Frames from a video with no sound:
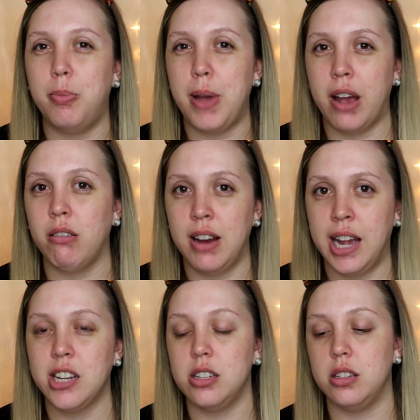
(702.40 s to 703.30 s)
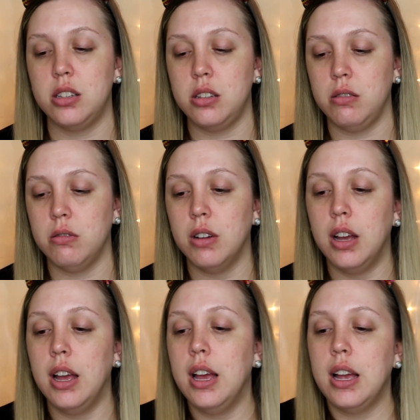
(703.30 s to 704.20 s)
bad reactions to,
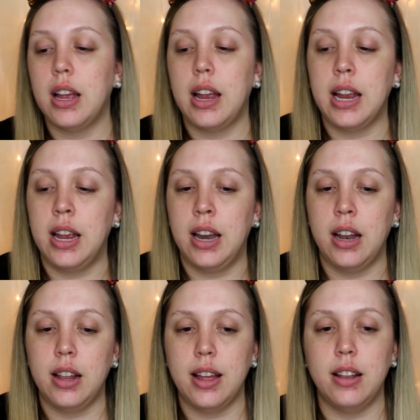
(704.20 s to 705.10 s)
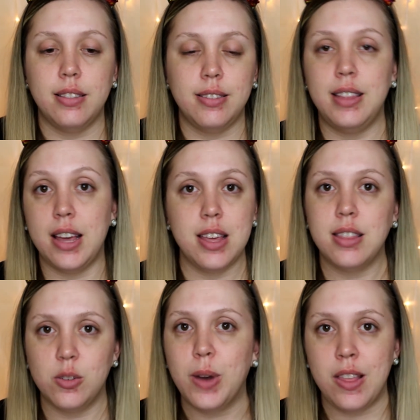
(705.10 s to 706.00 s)
and I think
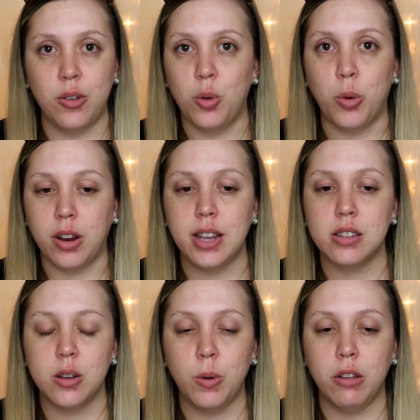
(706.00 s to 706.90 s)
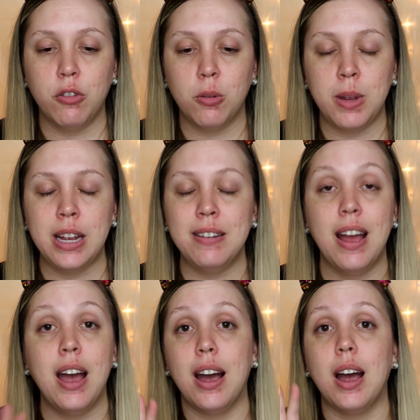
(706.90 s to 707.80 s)
that's why these are working so well for me.
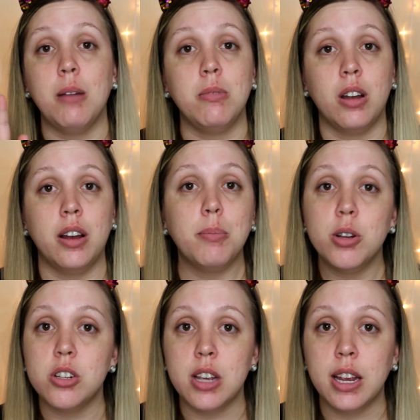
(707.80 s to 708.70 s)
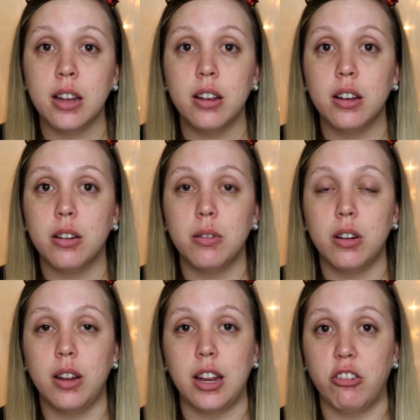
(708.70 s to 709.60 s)
I'm not pushing
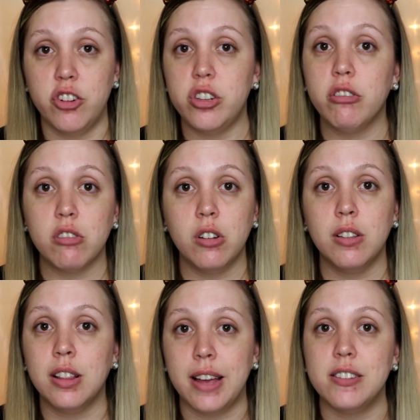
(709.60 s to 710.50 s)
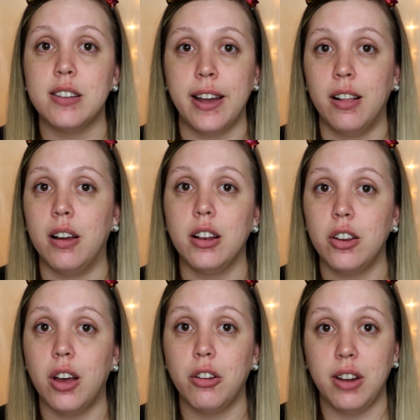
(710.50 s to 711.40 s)
a crunchy granola lifestyle on
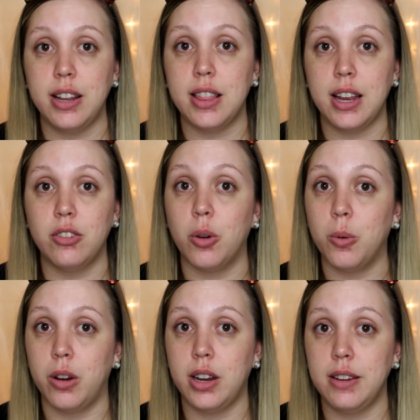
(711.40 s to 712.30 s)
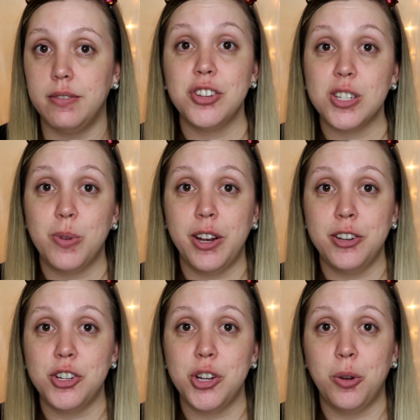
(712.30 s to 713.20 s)
y'all or anything, don't worry. Just wanted
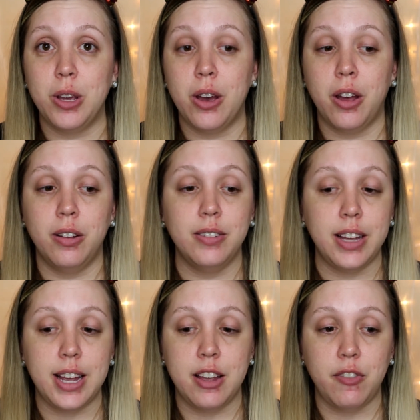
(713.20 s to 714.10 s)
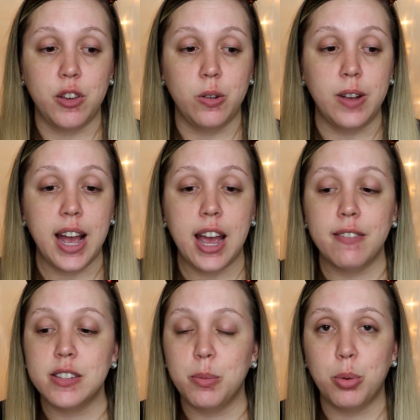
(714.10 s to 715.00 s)
to show y'all, if you
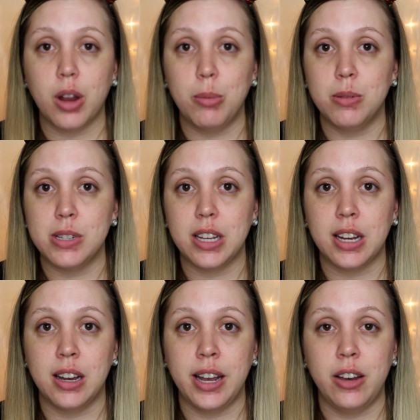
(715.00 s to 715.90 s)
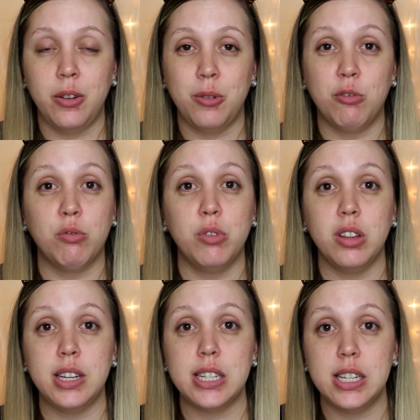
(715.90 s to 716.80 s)
have some problems like I do,
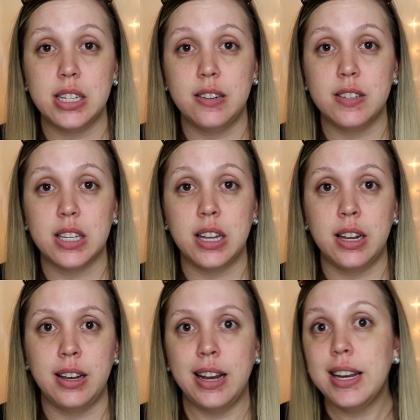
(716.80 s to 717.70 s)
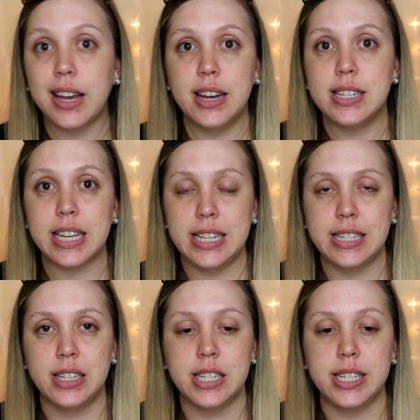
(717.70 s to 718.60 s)
really sensitive skin, any kind of skin
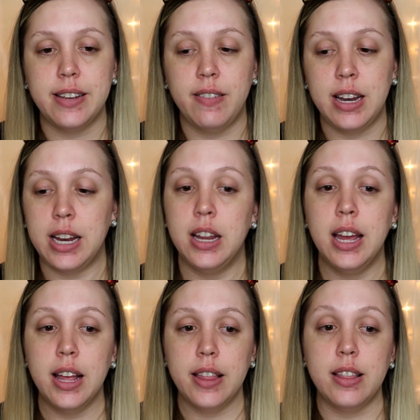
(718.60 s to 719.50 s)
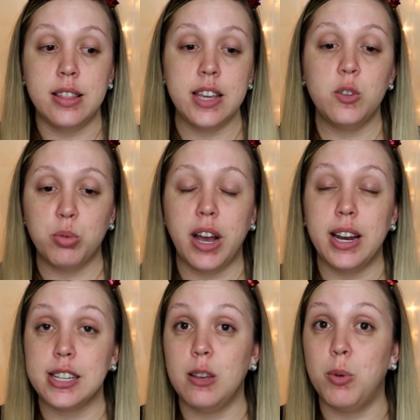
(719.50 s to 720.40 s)
sensitivity, then these
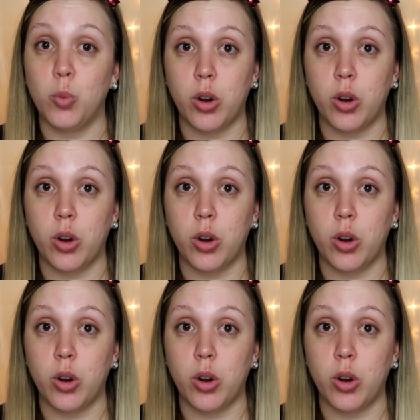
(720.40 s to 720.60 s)
products have been